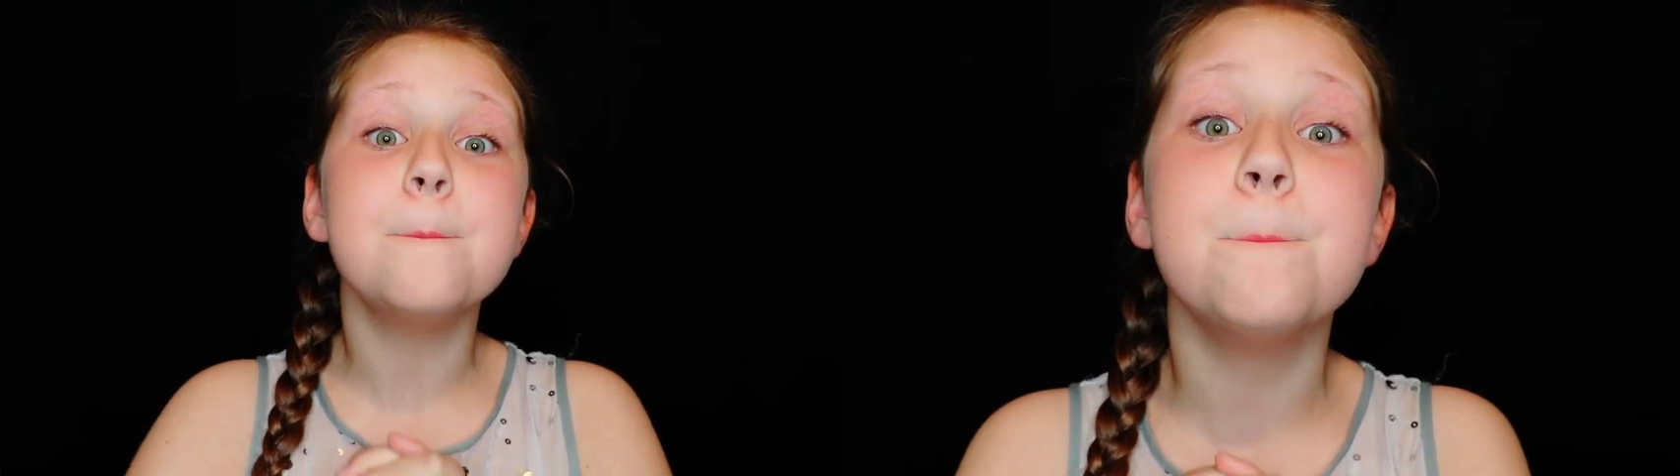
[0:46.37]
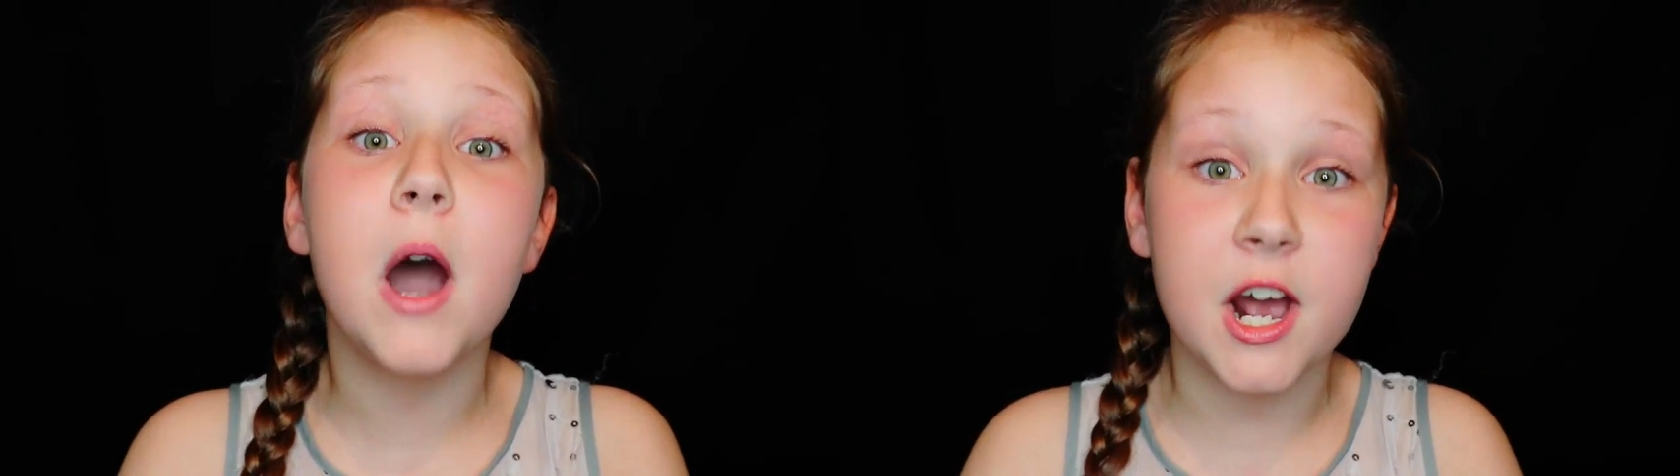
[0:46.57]

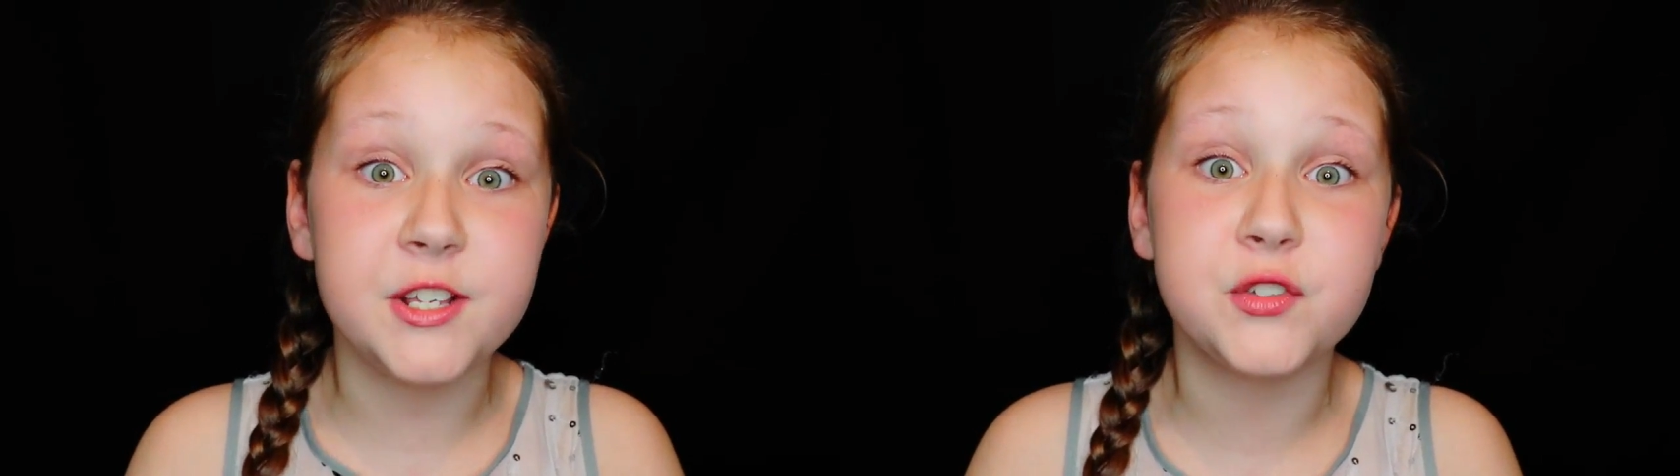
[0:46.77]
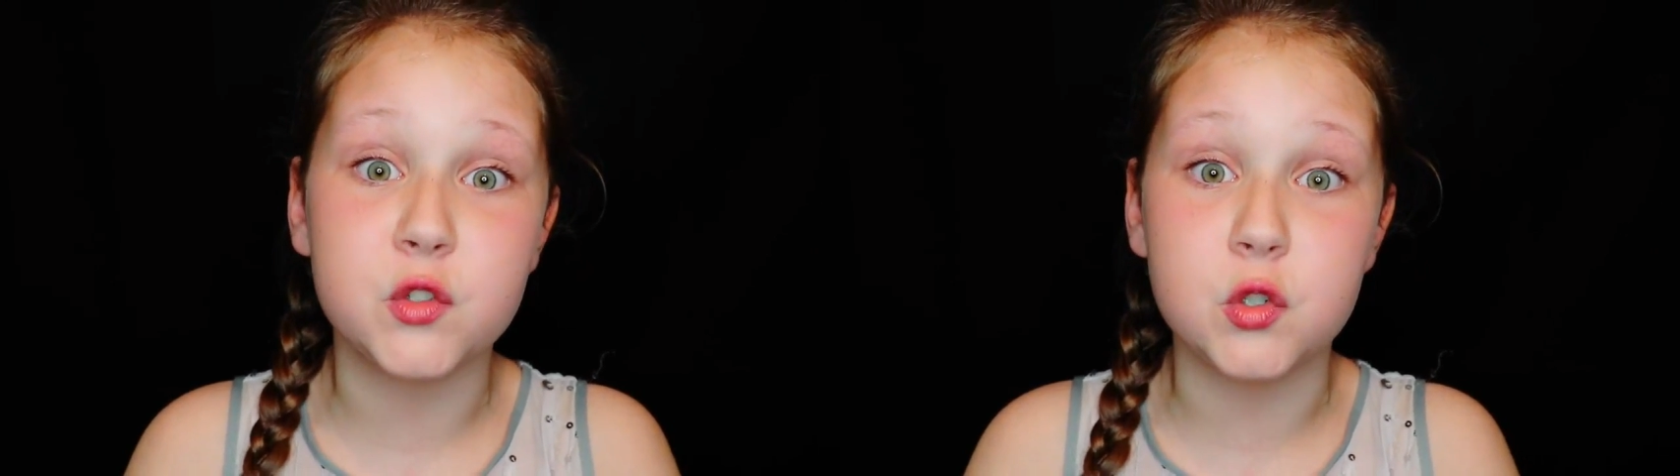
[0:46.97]
my
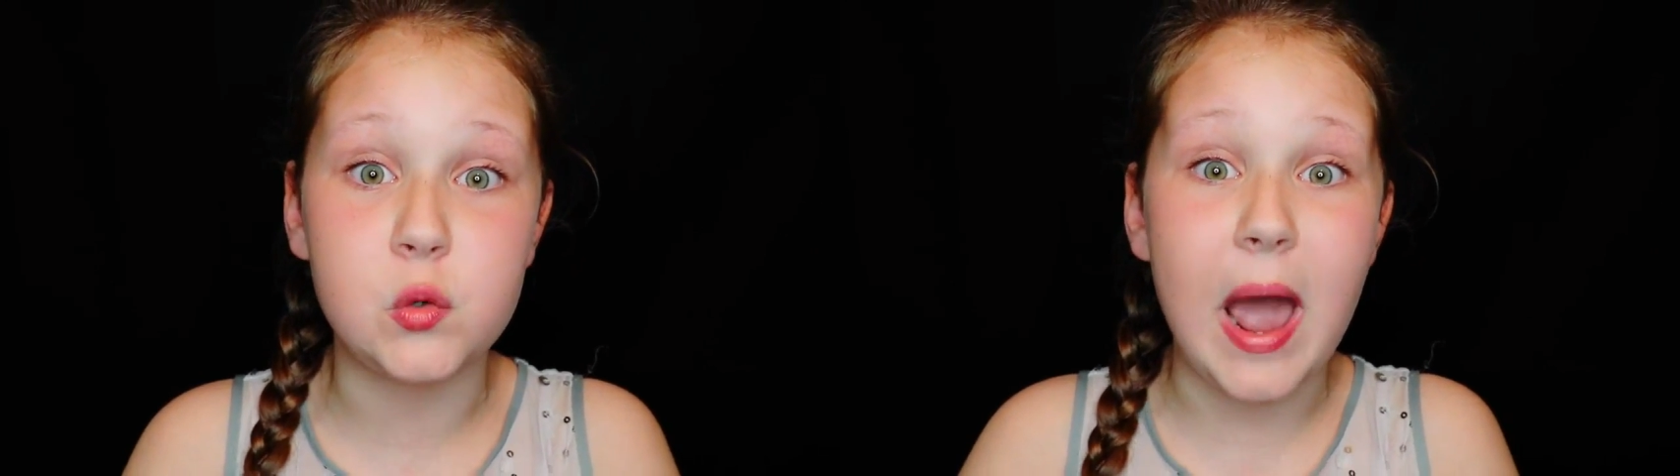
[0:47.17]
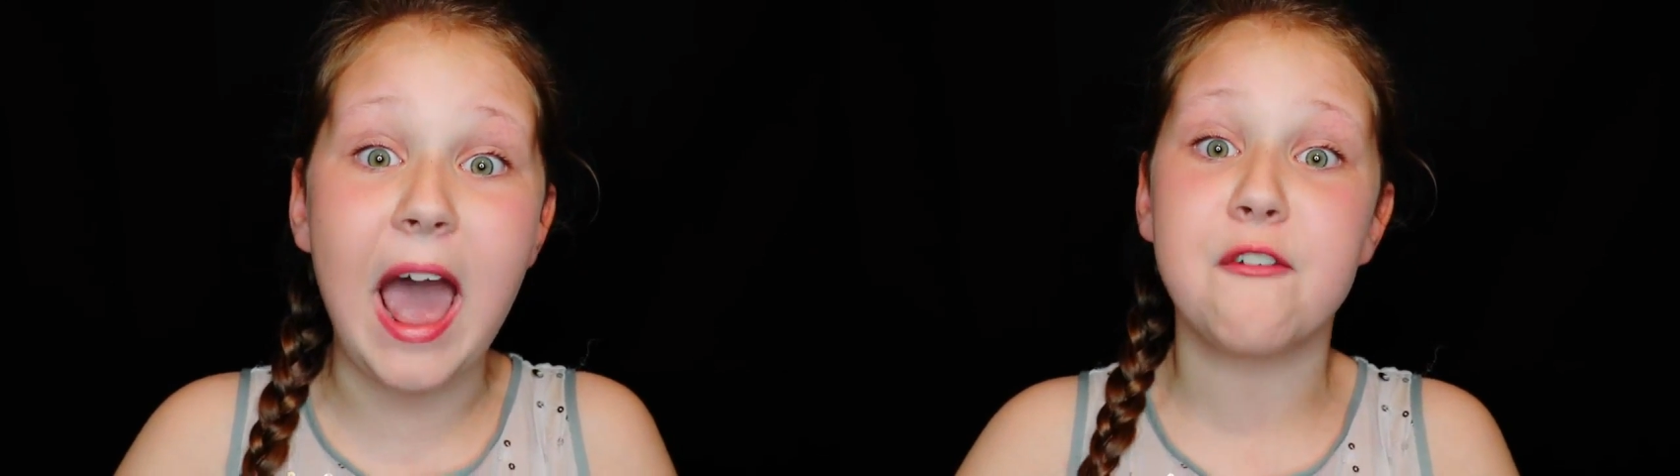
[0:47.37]

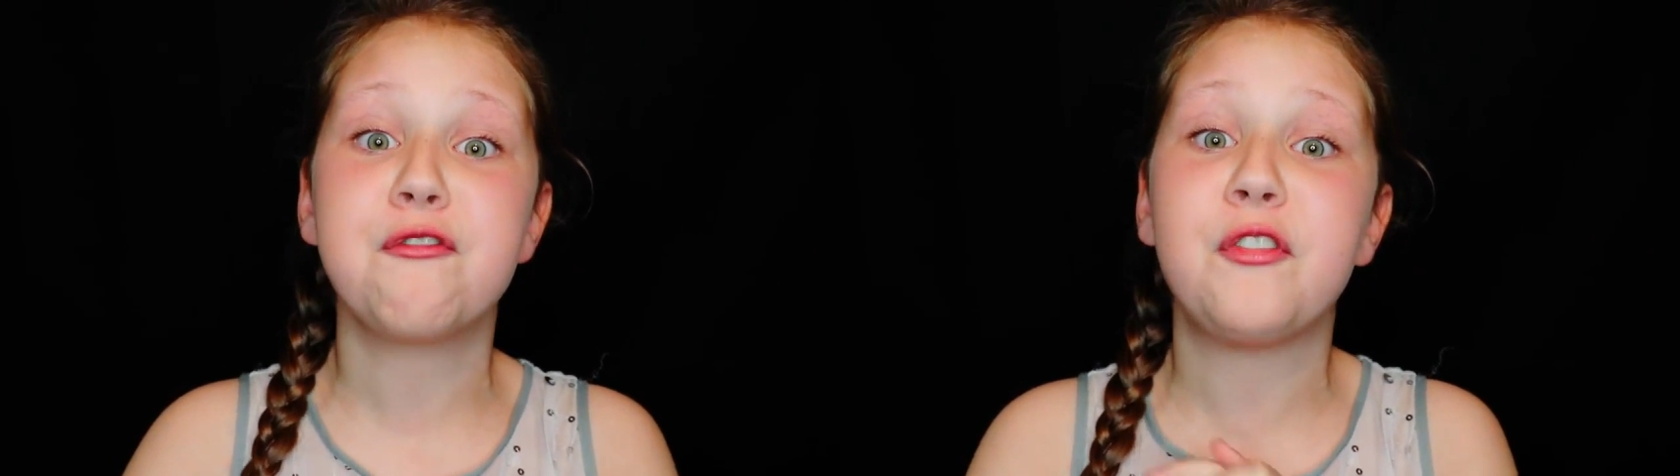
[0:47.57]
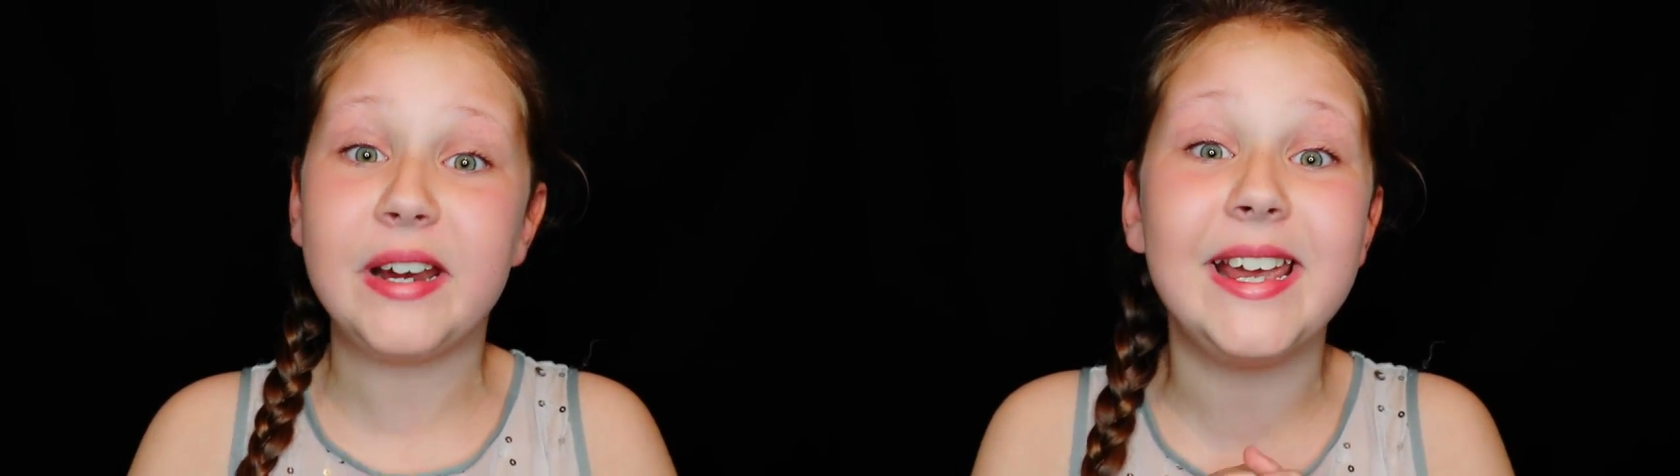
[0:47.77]
school at
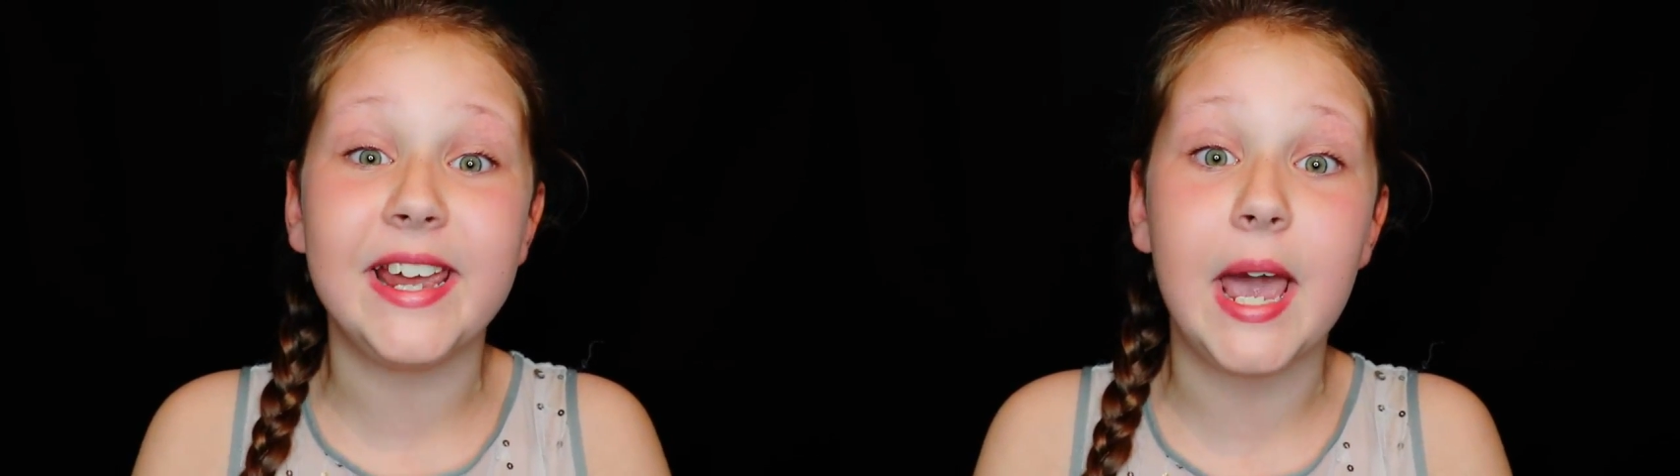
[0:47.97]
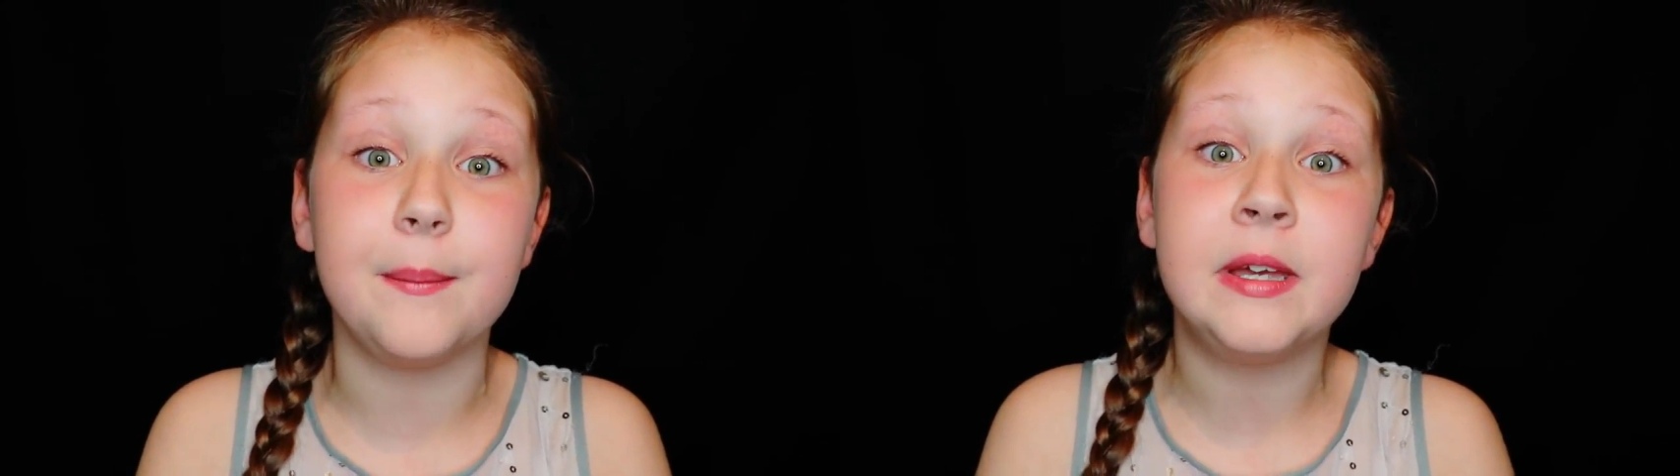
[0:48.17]
3
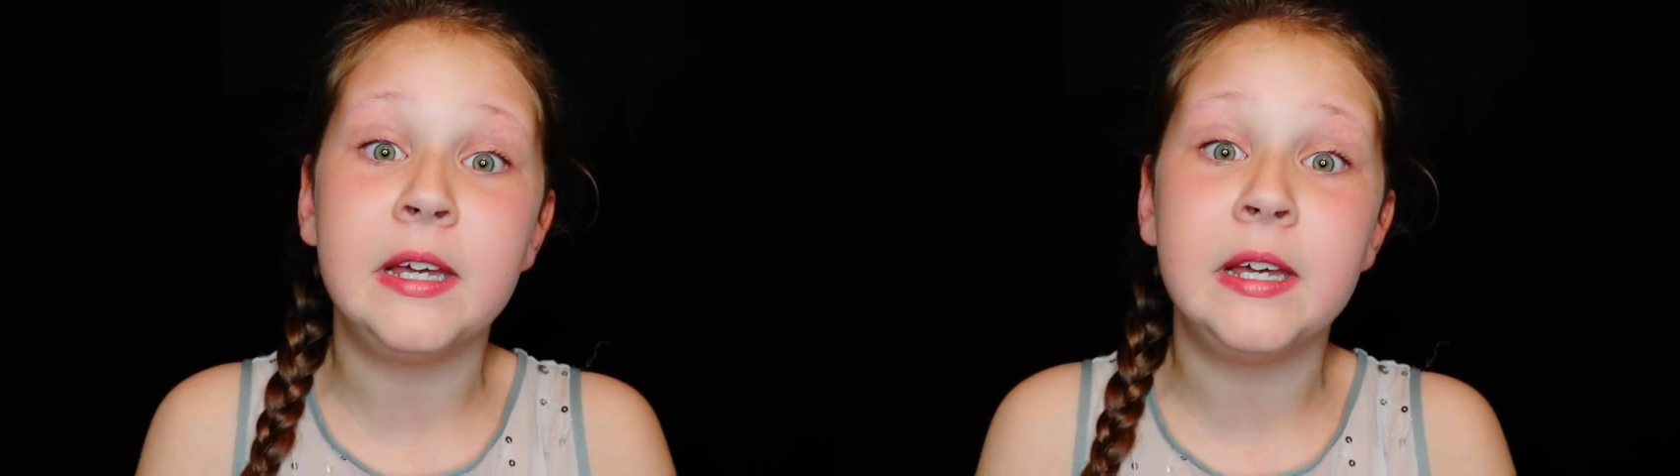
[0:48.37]
a.m.